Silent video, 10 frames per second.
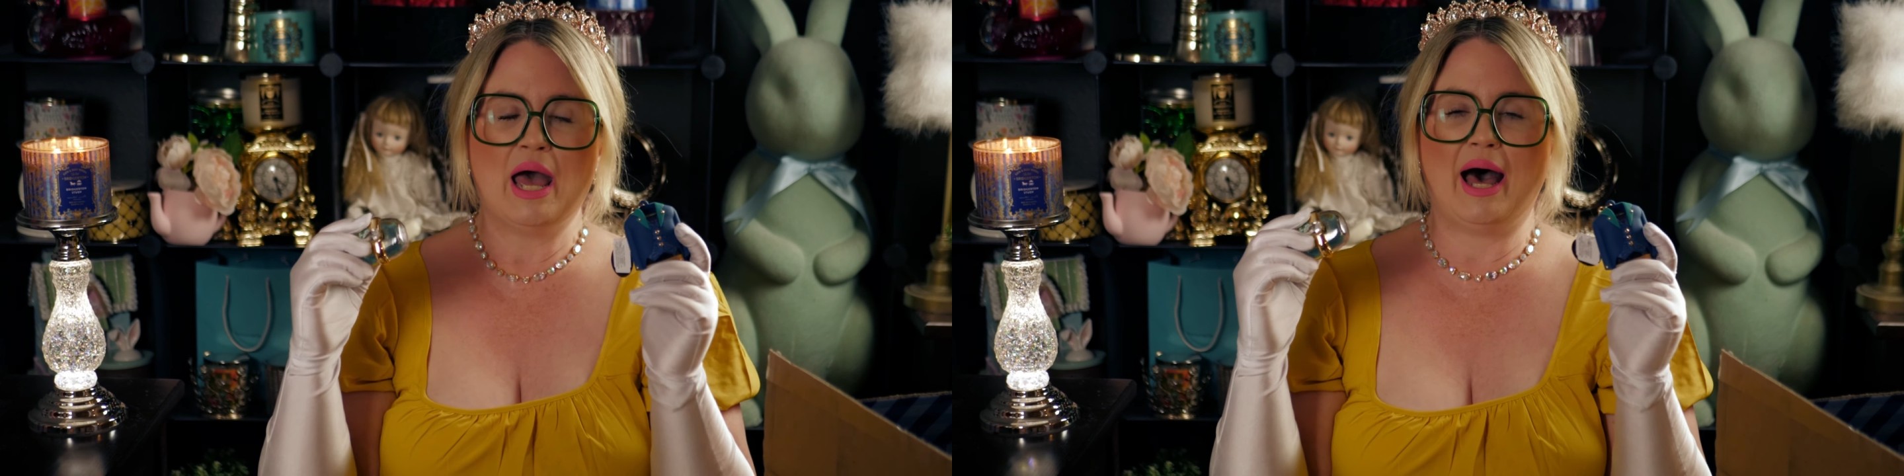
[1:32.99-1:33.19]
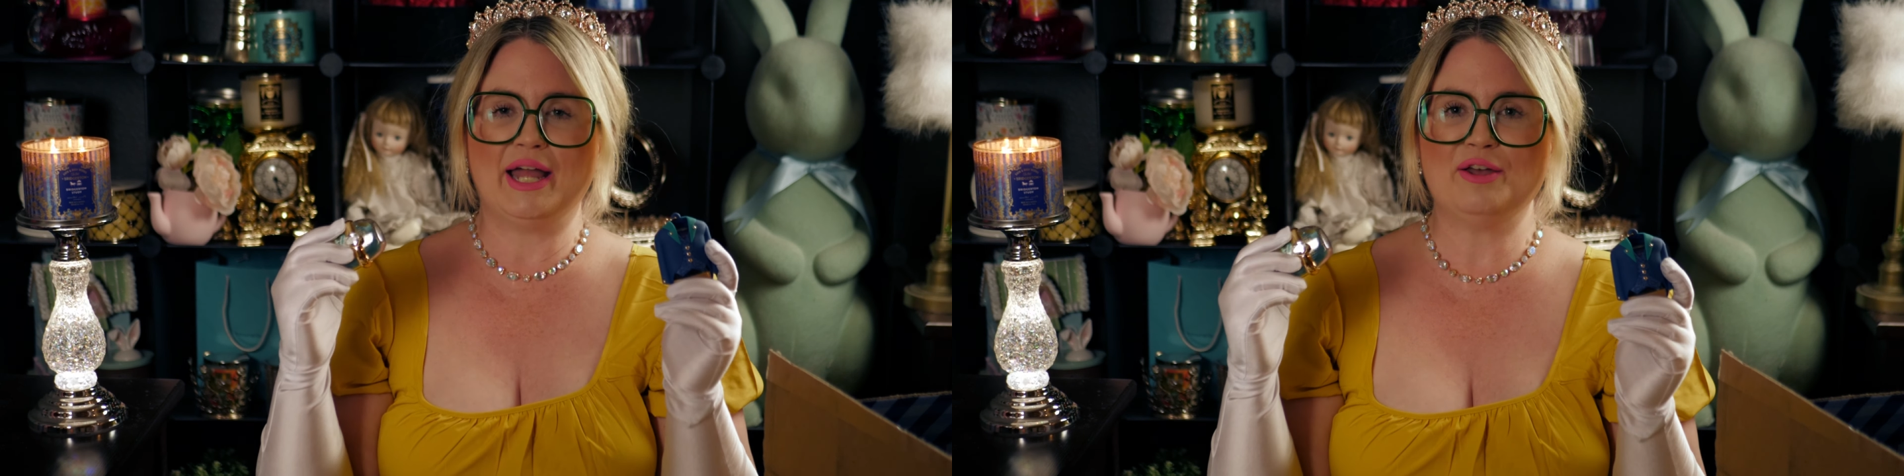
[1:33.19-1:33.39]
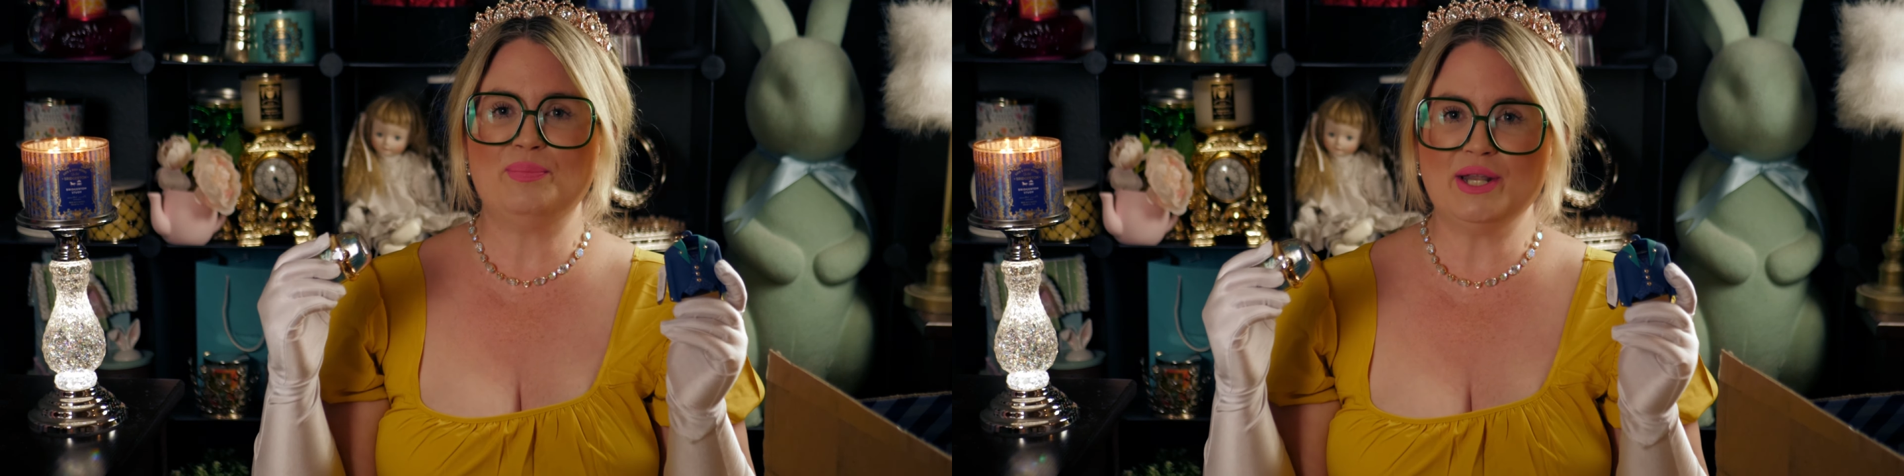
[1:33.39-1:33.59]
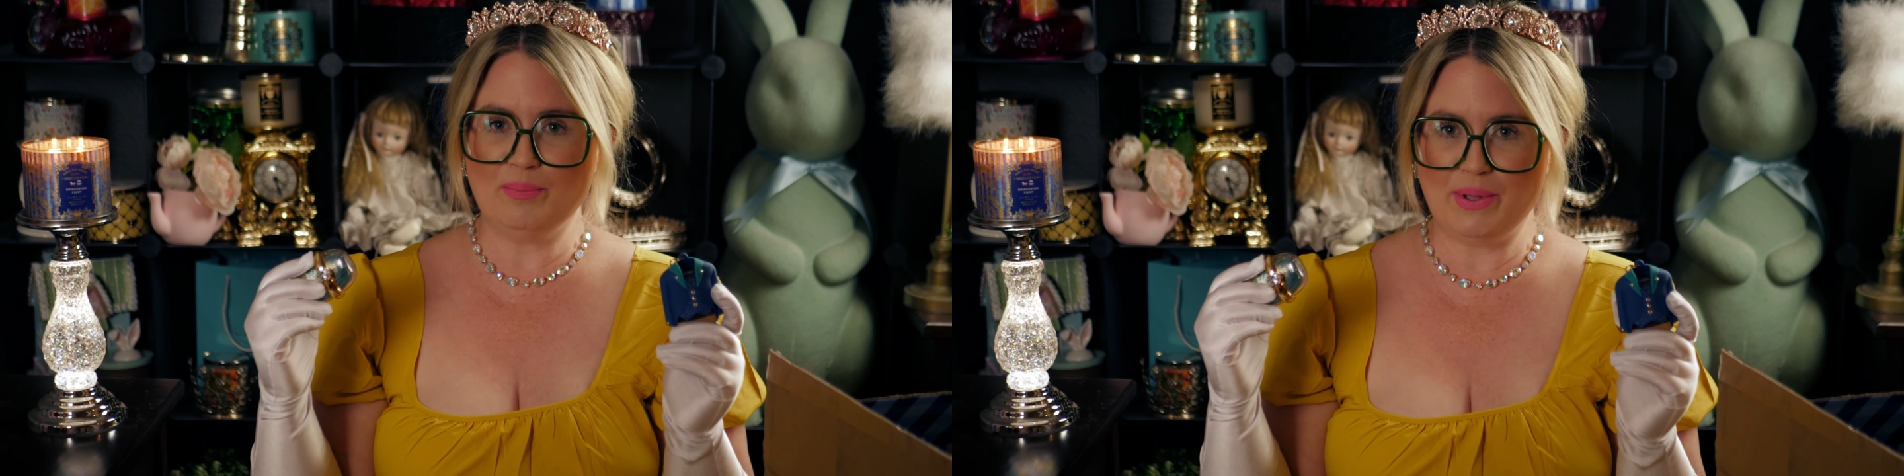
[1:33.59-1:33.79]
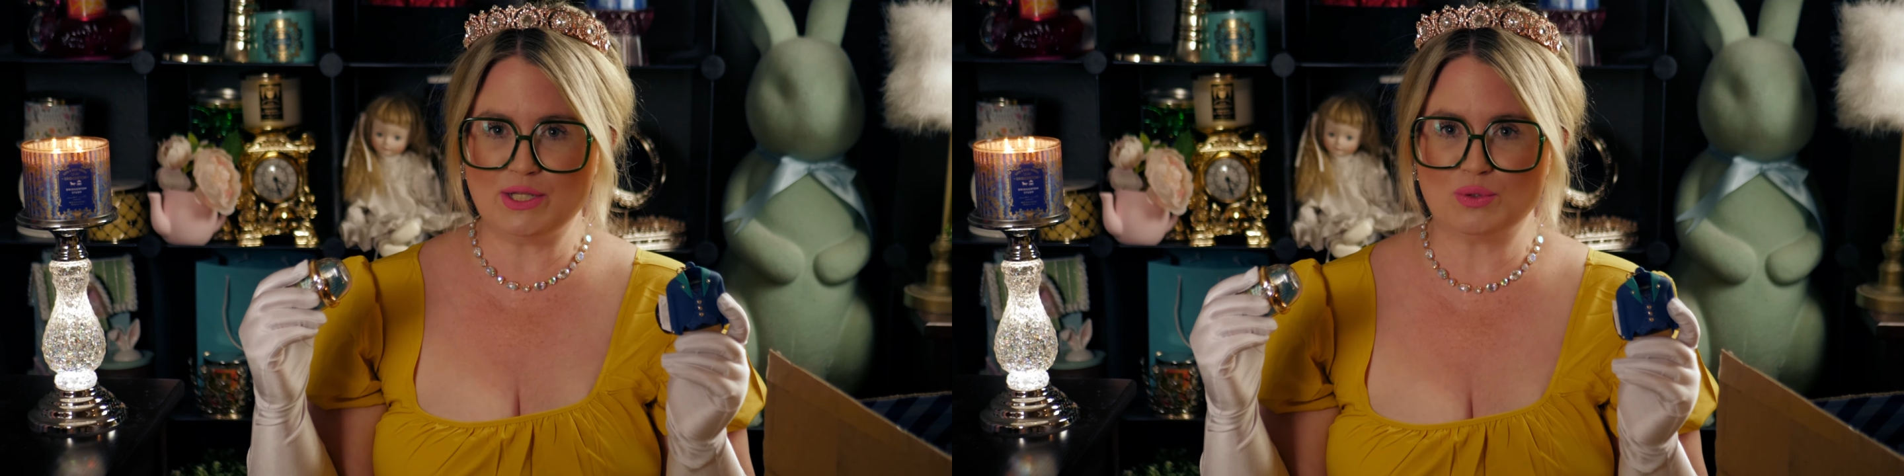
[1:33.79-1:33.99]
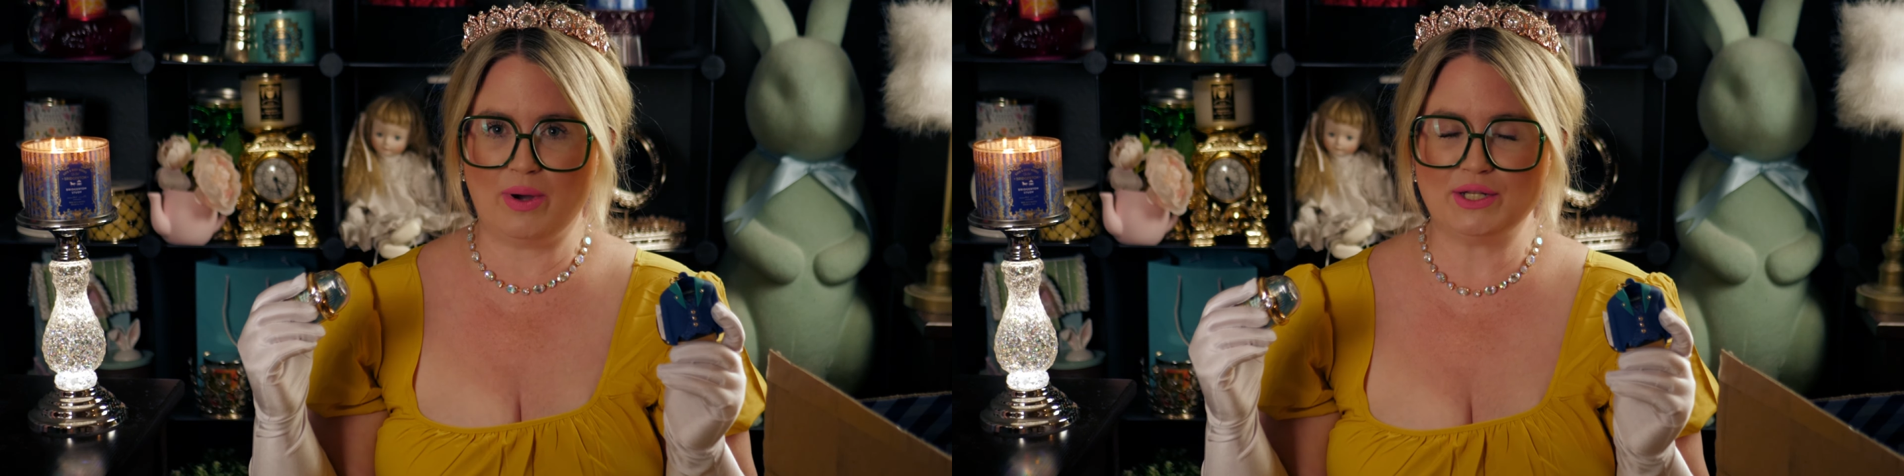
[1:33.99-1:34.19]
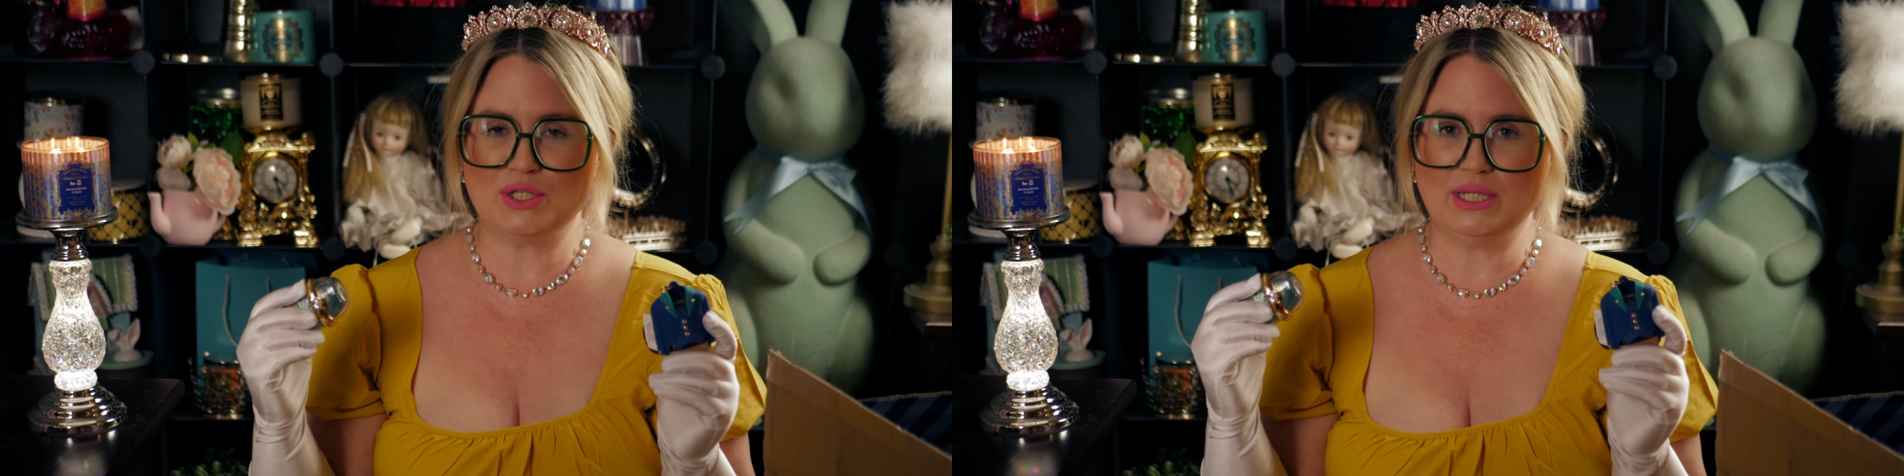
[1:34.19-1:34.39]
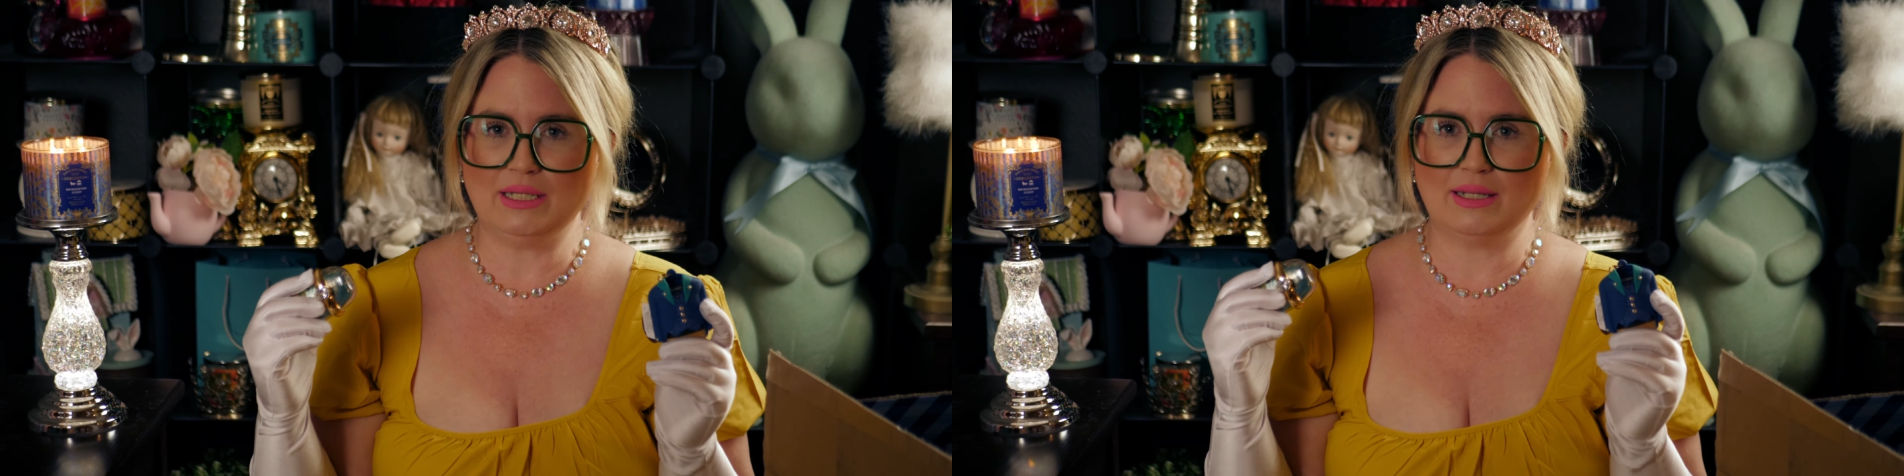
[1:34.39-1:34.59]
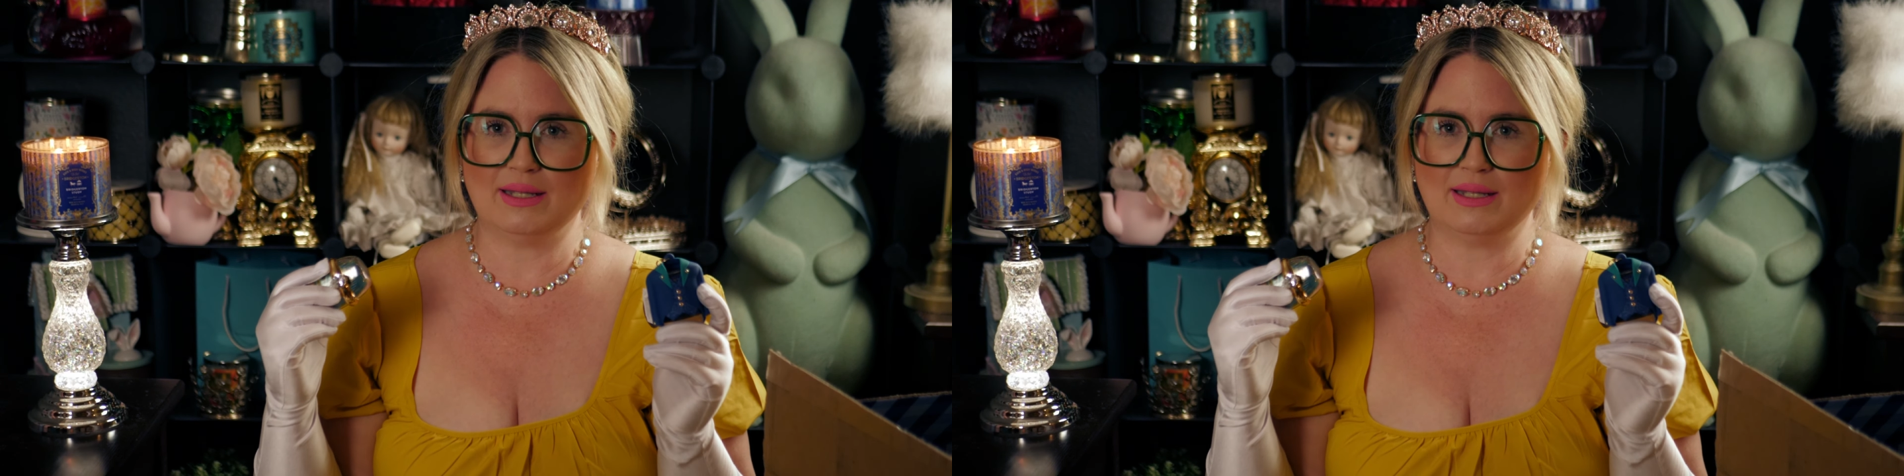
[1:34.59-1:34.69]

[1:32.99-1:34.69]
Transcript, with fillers: I have been binge watching